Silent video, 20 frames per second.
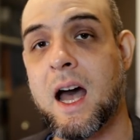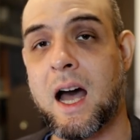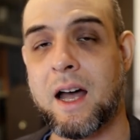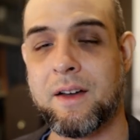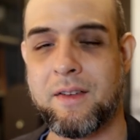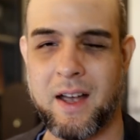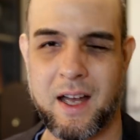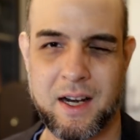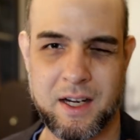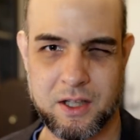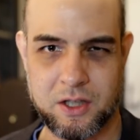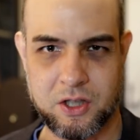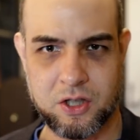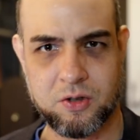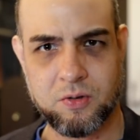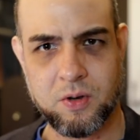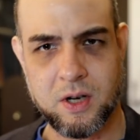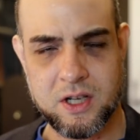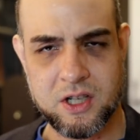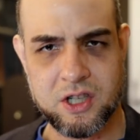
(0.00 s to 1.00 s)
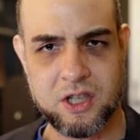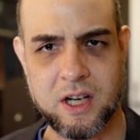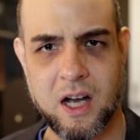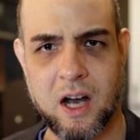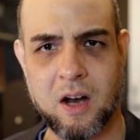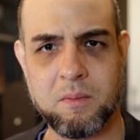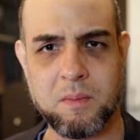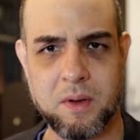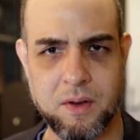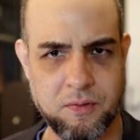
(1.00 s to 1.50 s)
I've had it syringed
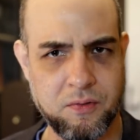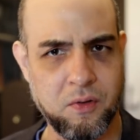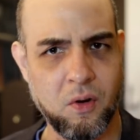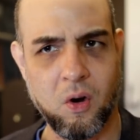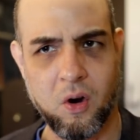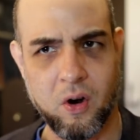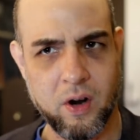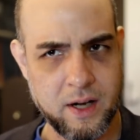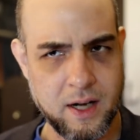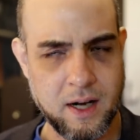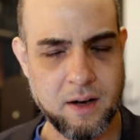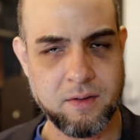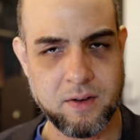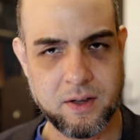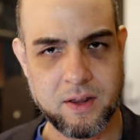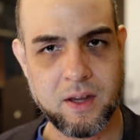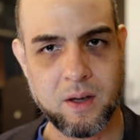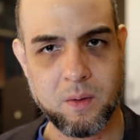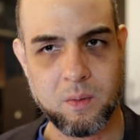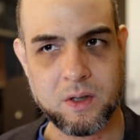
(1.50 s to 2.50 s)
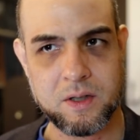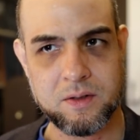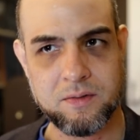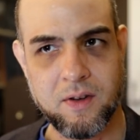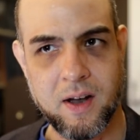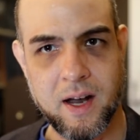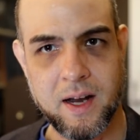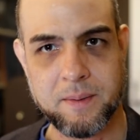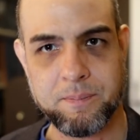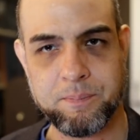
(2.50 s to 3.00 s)
out before and everything was
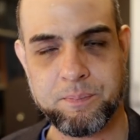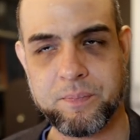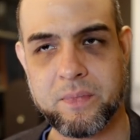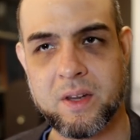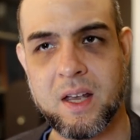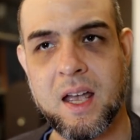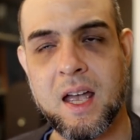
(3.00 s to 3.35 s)
fine.